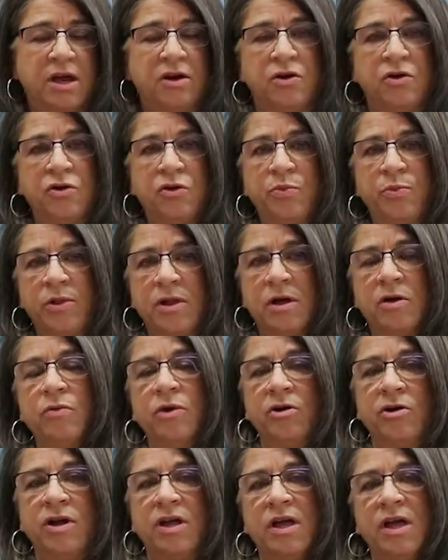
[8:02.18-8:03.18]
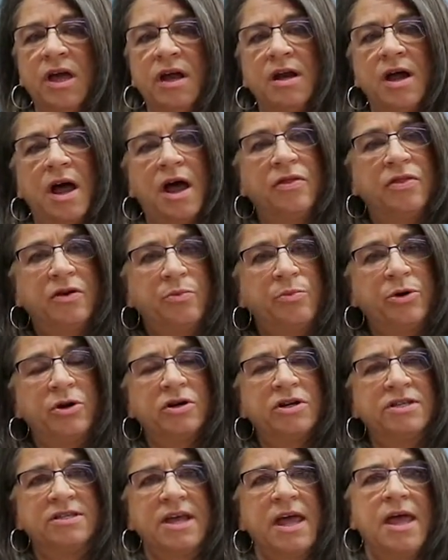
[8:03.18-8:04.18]
and Hoopla, where you can get other
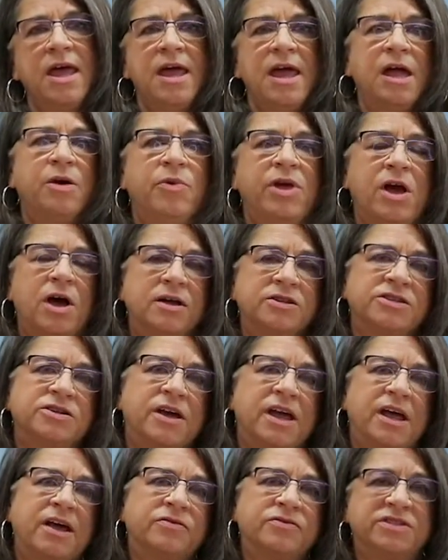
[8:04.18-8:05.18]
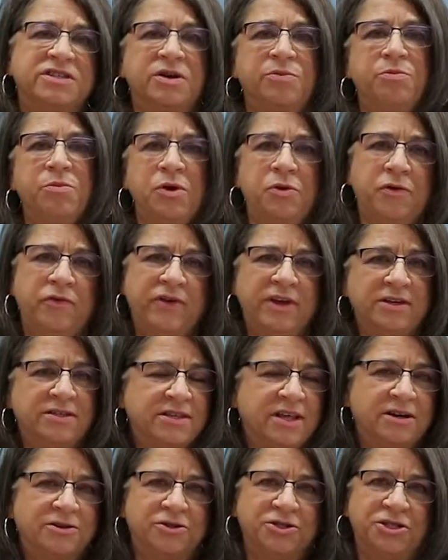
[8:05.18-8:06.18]
books, and we also have some movies
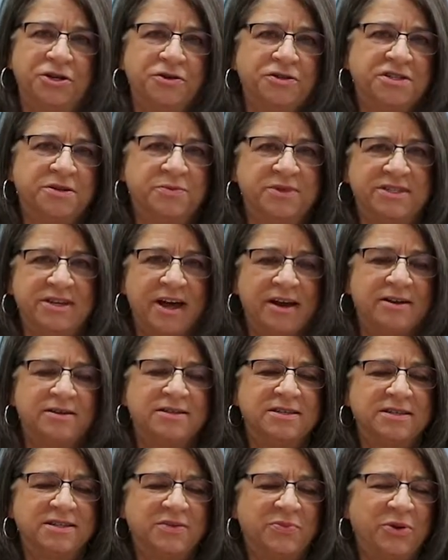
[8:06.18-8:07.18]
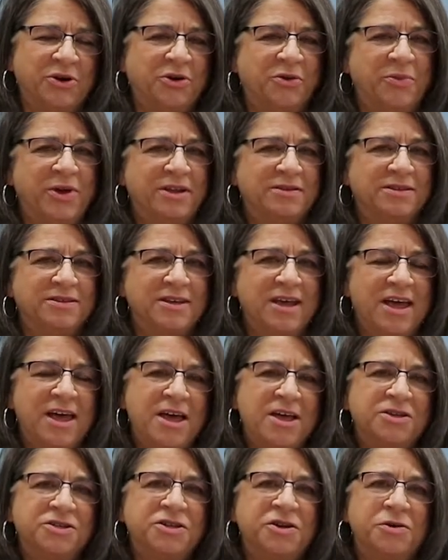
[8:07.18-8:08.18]
that will show some science experiments.
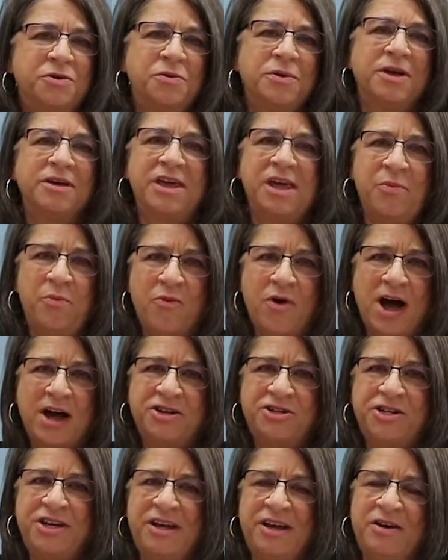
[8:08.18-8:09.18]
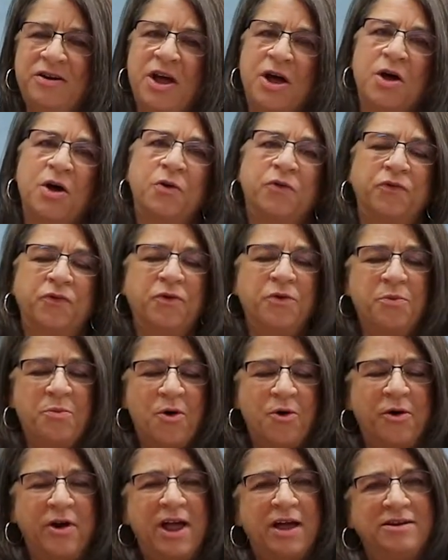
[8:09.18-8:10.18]
So keep watching for
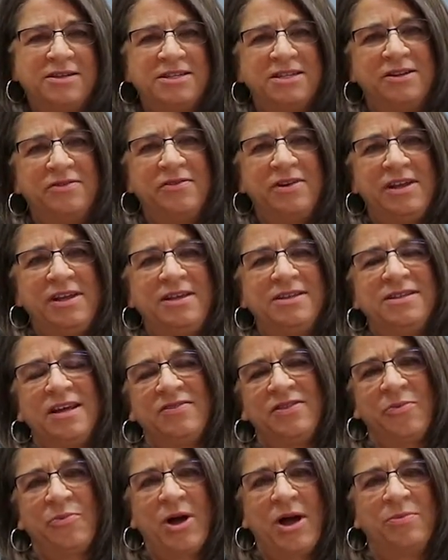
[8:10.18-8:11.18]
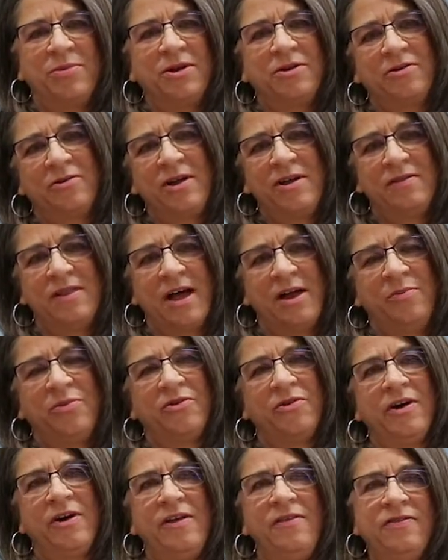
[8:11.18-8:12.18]
more activities at the Poplar Creek
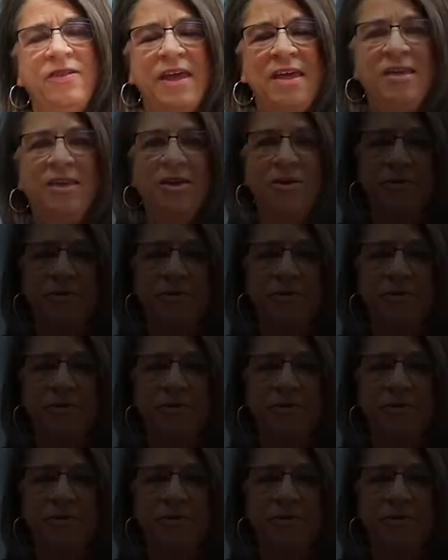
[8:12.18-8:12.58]
Library. Thank